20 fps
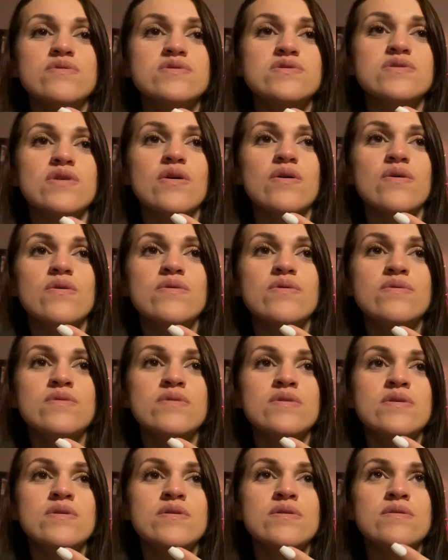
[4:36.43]
So
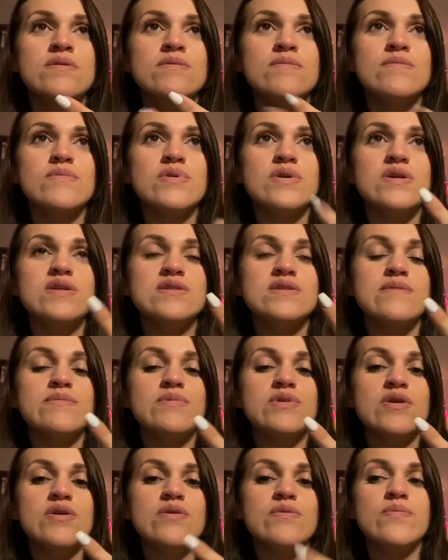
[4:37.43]
please let
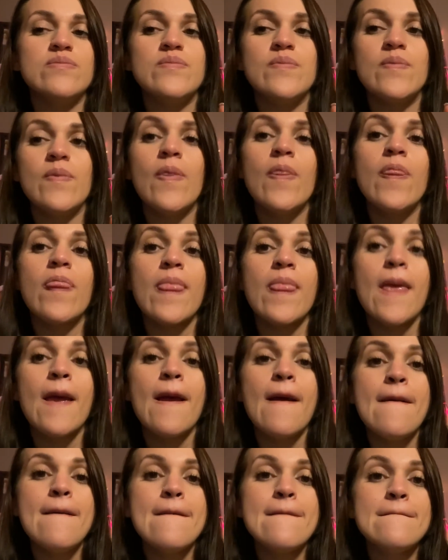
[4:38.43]
me know.
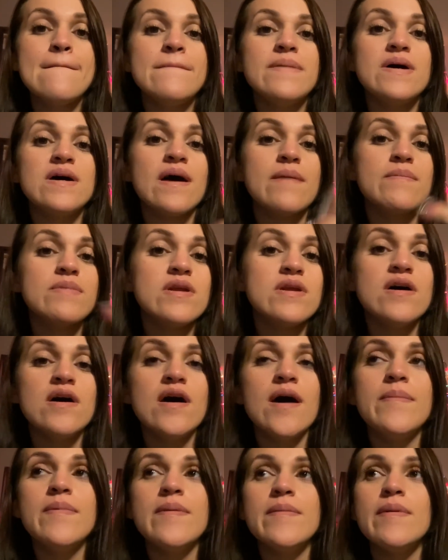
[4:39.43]
But I'm going to
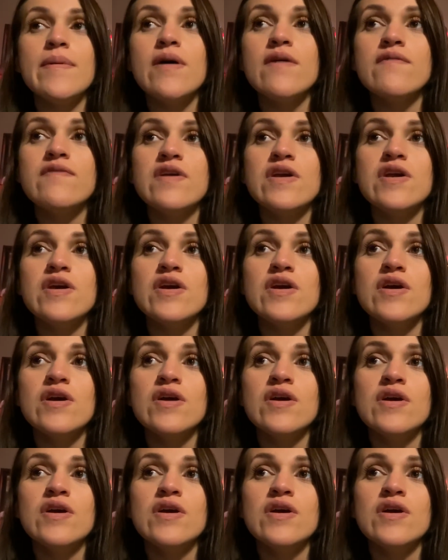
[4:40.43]
hop up off here